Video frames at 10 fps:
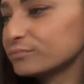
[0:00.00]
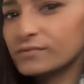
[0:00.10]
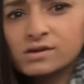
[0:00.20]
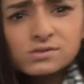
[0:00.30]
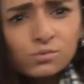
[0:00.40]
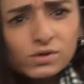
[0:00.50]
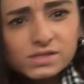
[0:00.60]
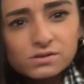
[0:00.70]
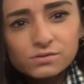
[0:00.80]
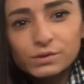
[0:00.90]
So what
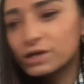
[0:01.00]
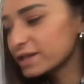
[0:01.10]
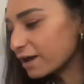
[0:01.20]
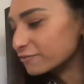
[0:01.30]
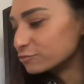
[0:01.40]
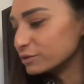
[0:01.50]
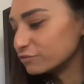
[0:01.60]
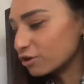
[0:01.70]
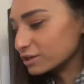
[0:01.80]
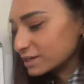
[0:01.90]
else have we got left? We've
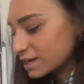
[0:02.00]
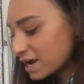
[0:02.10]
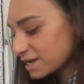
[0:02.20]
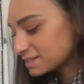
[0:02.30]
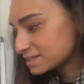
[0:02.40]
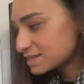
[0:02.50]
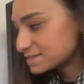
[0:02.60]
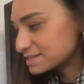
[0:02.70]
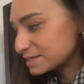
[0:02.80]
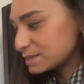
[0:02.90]
got night,
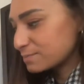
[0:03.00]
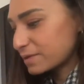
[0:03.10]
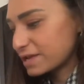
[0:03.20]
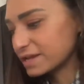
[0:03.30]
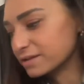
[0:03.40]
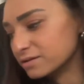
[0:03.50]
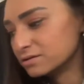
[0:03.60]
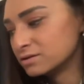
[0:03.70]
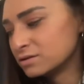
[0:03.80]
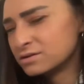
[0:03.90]
sleep, in.
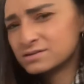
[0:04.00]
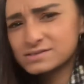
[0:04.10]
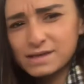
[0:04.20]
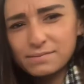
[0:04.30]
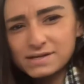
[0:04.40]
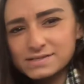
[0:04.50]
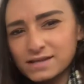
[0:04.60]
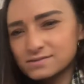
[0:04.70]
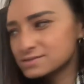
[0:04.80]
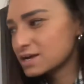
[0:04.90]
Does that make
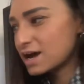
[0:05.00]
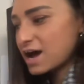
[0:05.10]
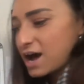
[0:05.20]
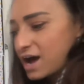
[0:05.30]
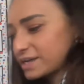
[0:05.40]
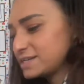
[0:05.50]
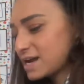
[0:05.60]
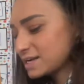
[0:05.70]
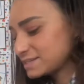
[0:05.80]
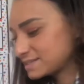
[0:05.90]
sense? I,
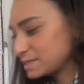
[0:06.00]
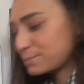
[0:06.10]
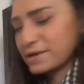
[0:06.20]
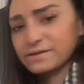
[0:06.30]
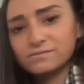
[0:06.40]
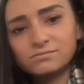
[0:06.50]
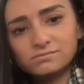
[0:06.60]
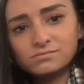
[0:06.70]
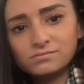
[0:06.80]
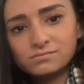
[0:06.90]
night, sleep, in.
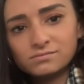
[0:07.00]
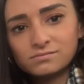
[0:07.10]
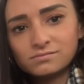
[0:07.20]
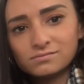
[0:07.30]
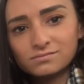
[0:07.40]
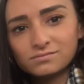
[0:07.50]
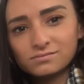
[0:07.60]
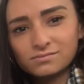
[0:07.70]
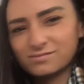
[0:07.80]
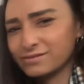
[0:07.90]

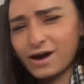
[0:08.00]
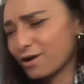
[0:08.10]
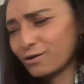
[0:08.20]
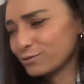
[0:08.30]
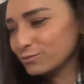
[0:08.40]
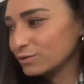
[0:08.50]
No.